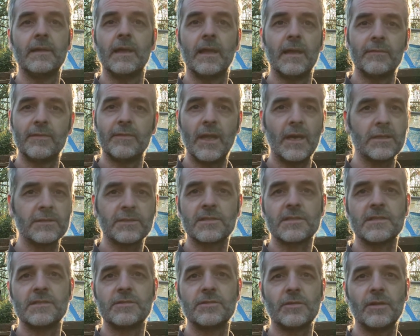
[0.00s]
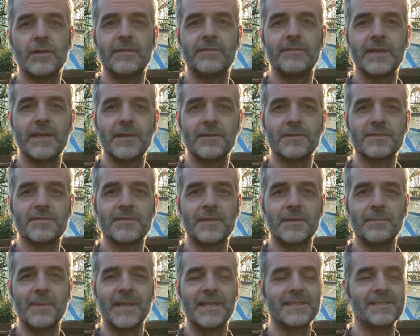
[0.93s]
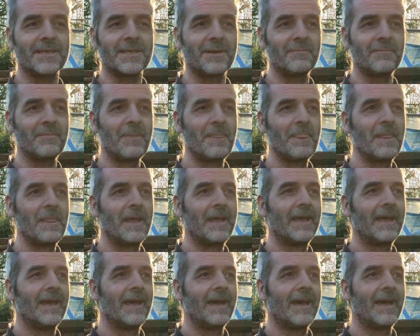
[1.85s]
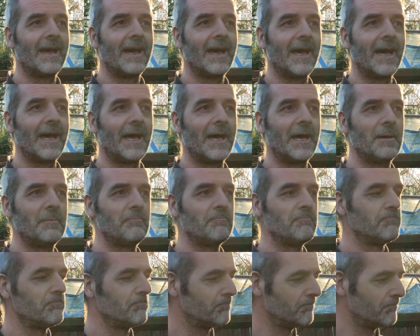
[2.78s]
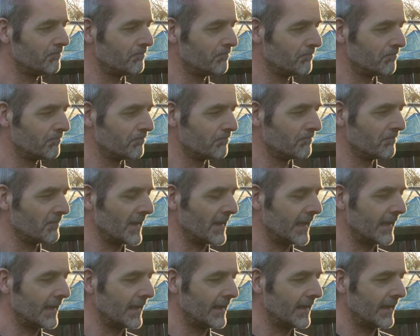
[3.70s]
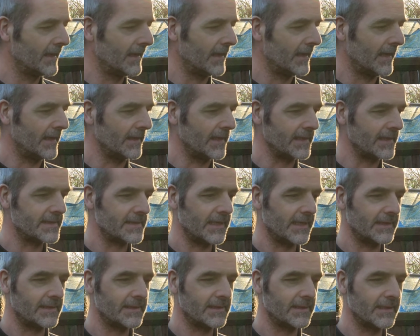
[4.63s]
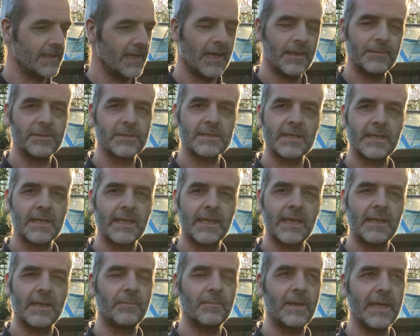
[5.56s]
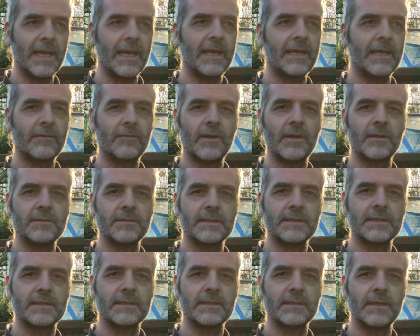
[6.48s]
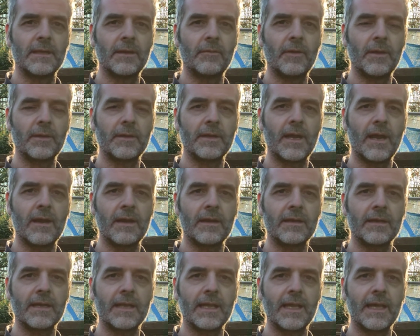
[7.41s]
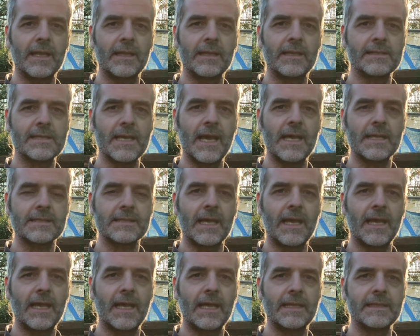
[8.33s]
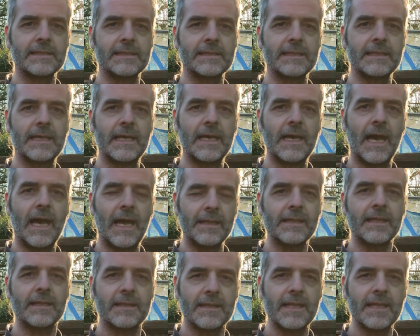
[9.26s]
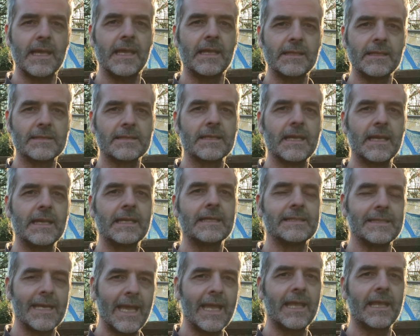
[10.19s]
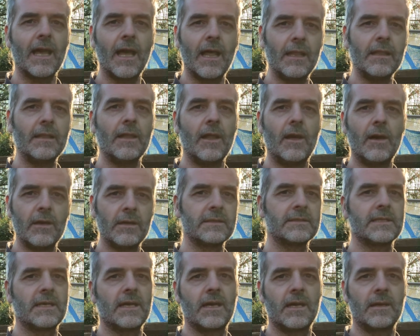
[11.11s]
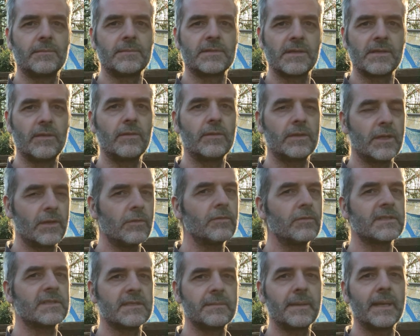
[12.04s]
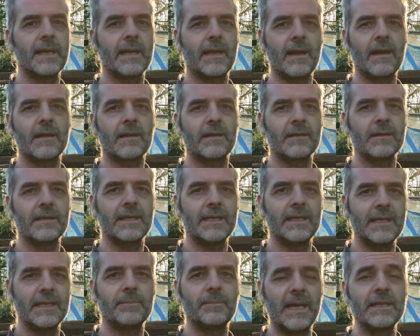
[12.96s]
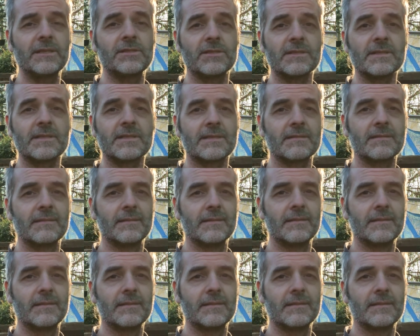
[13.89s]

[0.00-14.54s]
If not, just enjoy the videos for the meantime. And that's it. Yeah, I'm just kind of getting my head around gardening and the task at hand, and that things take a long time. So in order to be a gardener, you need patience.